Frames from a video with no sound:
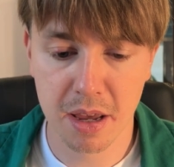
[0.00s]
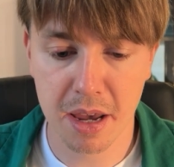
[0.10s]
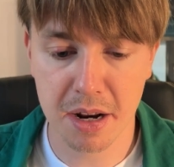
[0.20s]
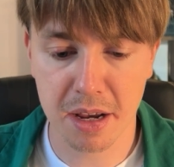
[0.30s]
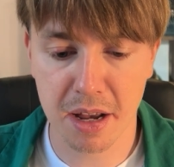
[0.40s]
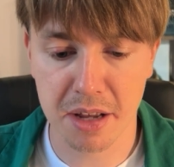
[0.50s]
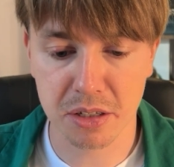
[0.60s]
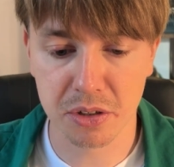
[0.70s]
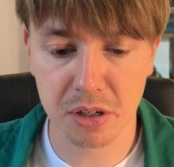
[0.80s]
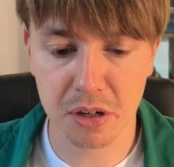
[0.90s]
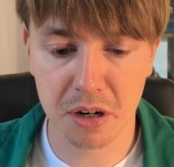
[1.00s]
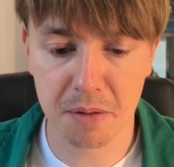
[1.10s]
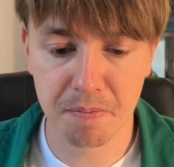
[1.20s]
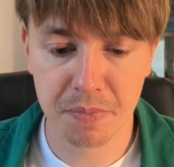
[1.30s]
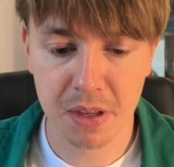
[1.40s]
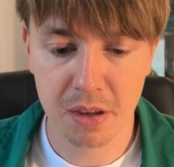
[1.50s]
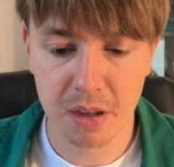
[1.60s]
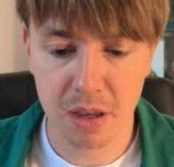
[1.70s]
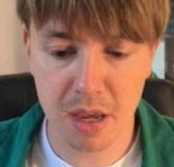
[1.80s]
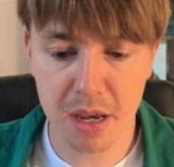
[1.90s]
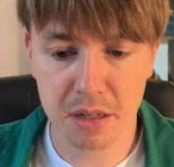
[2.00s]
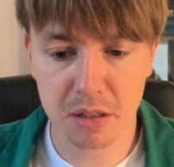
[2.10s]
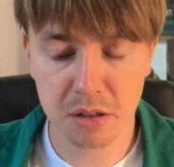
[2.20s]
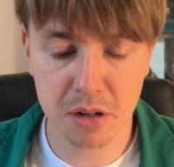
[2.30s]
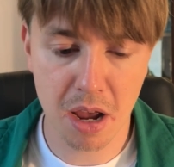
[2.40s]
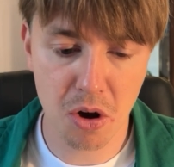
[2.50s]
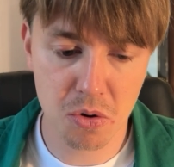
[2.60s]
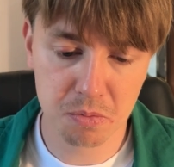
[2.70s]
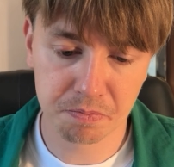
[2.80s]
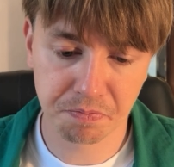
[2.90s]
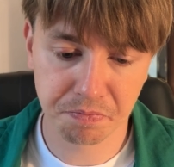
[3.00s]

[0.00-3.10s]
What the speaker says: and I castle here. And now